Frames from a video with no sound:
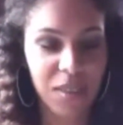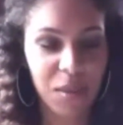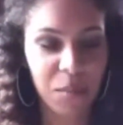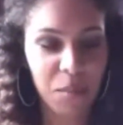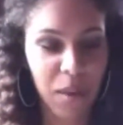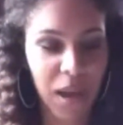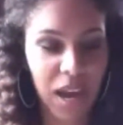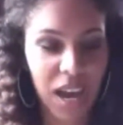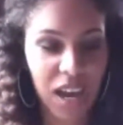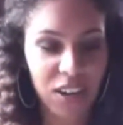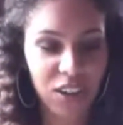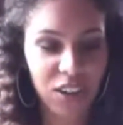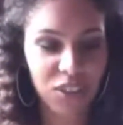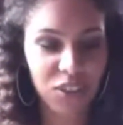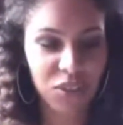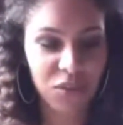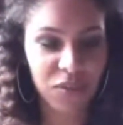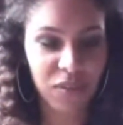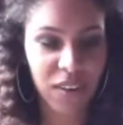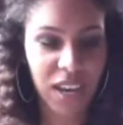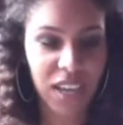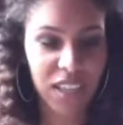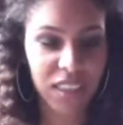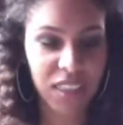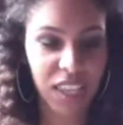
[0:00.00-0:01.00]
The
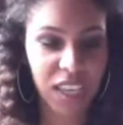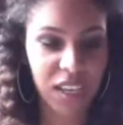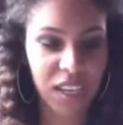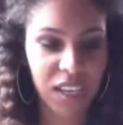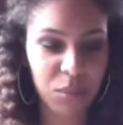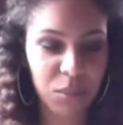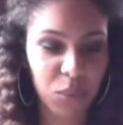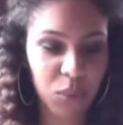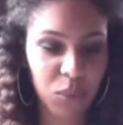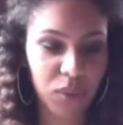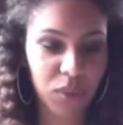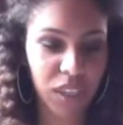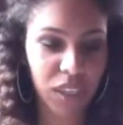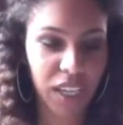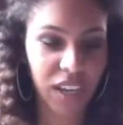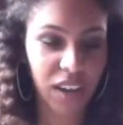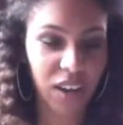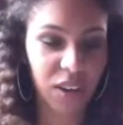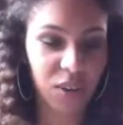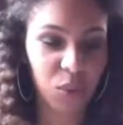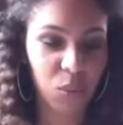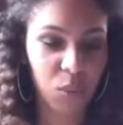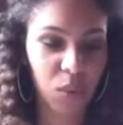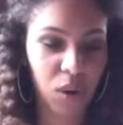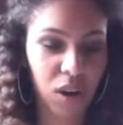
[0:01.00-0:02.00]
patterns ran like
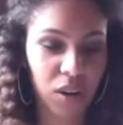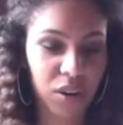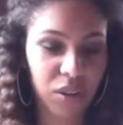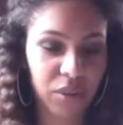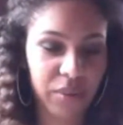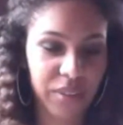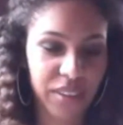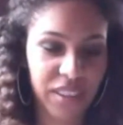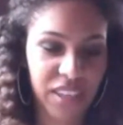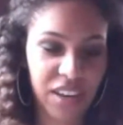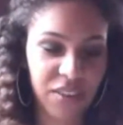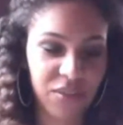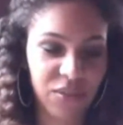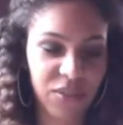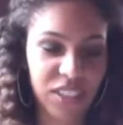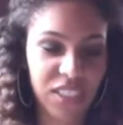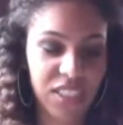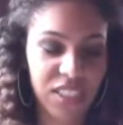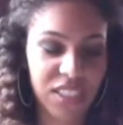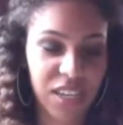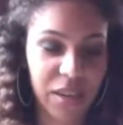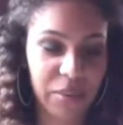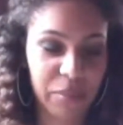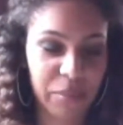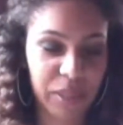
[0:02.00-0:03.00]
moonlight on water with every
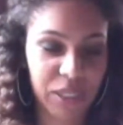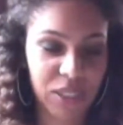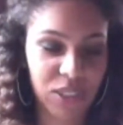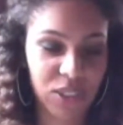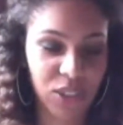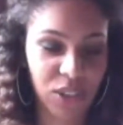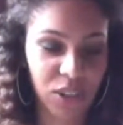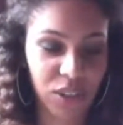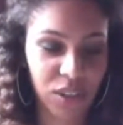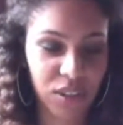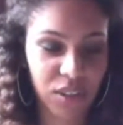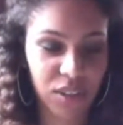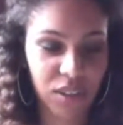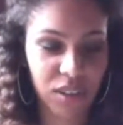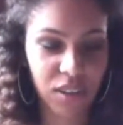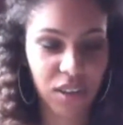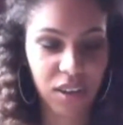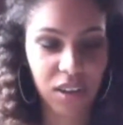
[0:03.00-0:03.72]
step it took.